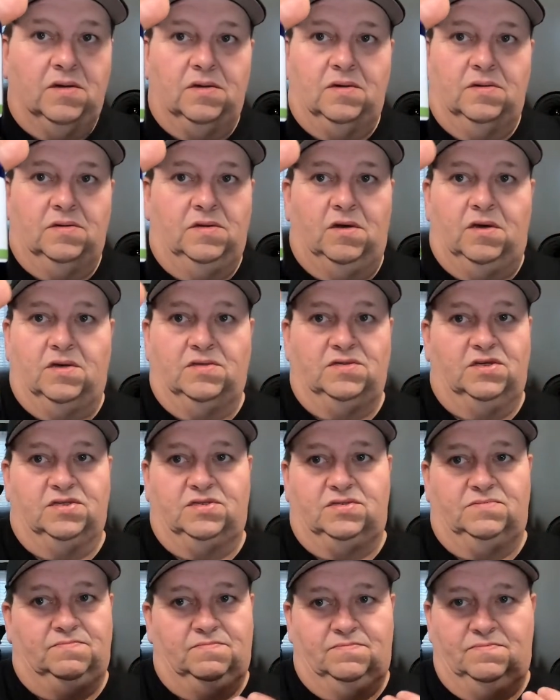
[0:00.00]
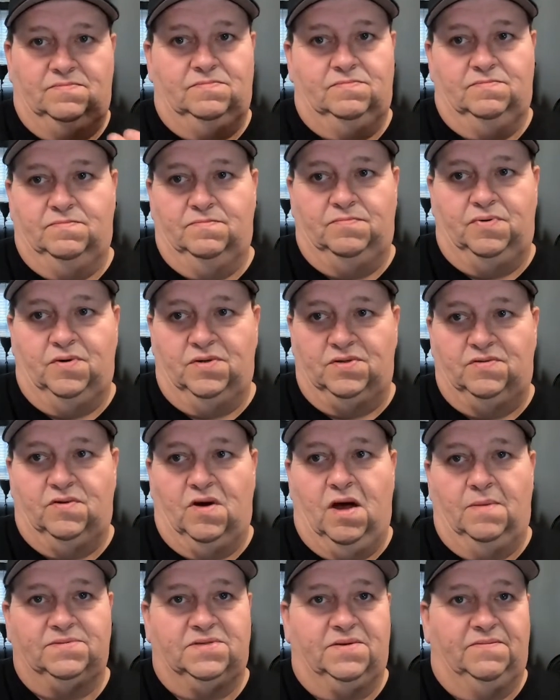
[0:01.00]
just put
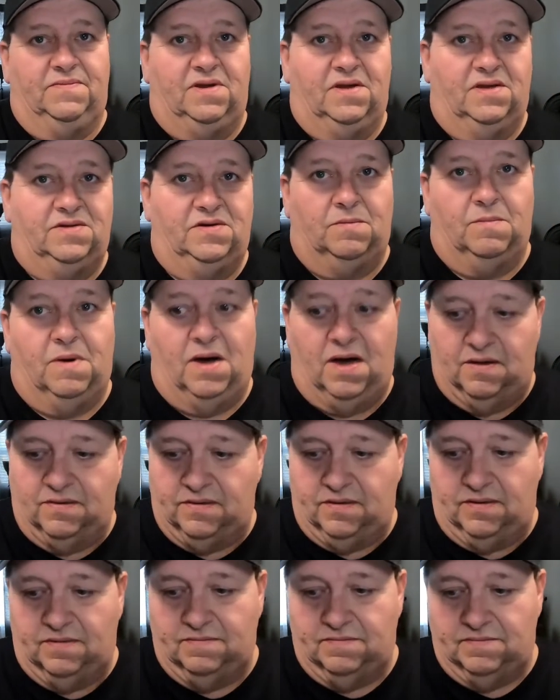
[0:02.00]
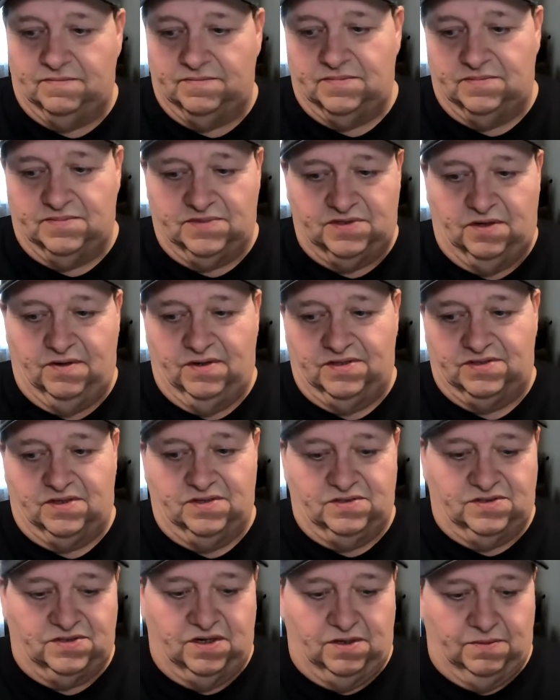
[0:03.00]
drops of it in your mouth, so it's
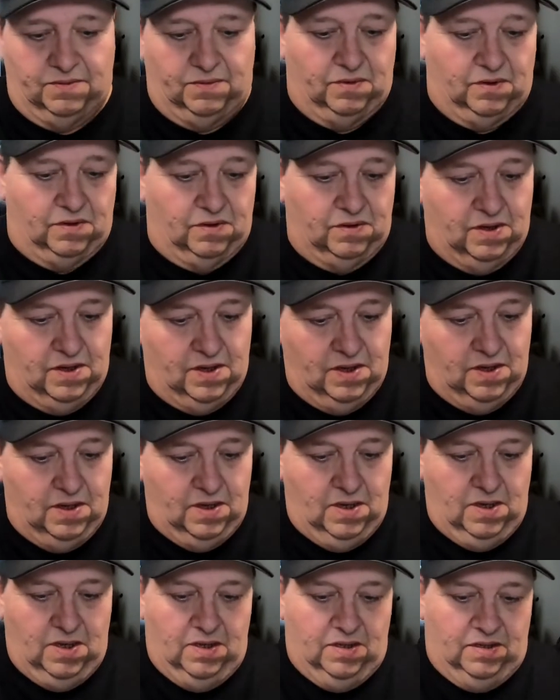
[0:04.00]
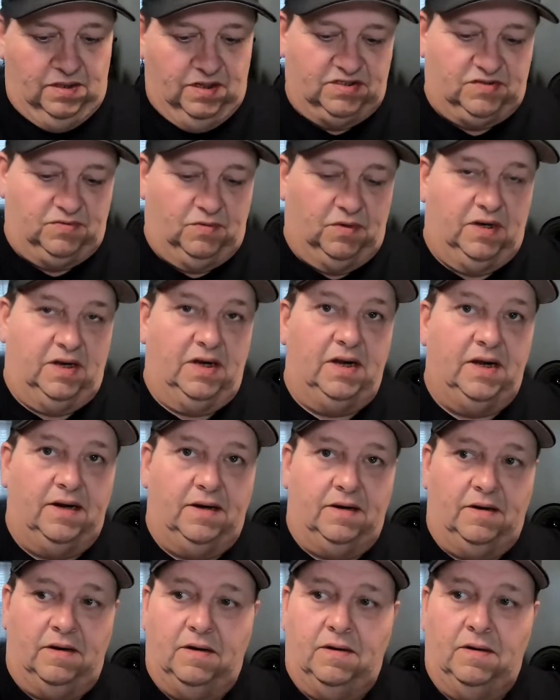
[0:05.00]
consumable. This one
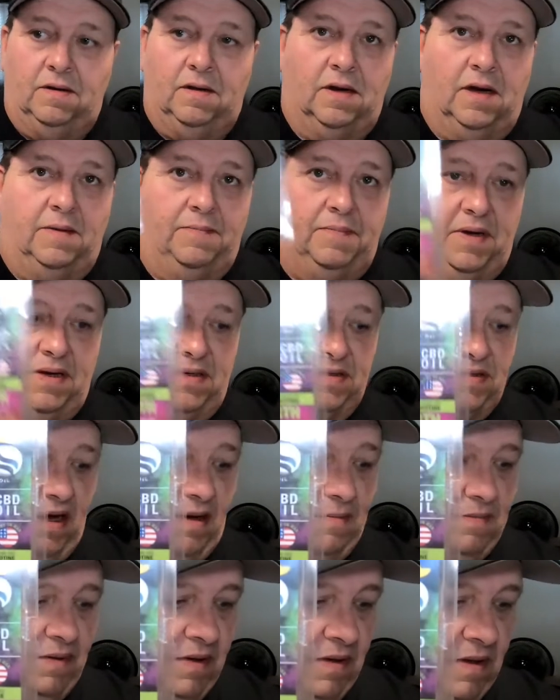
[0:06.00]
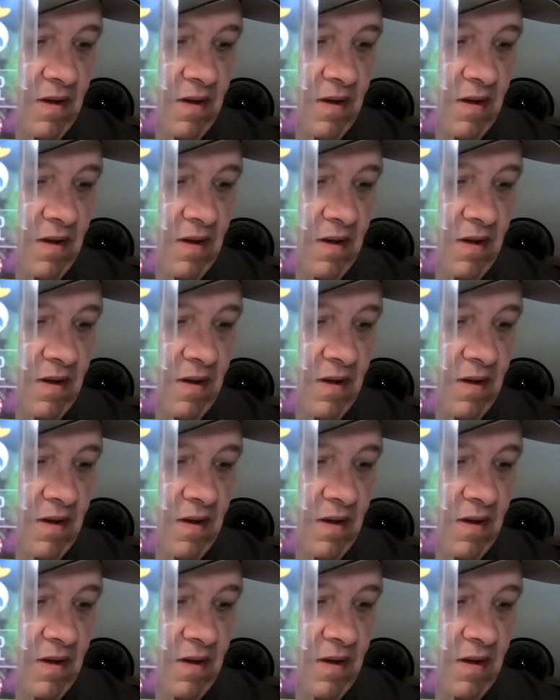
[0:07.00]
here I picked up.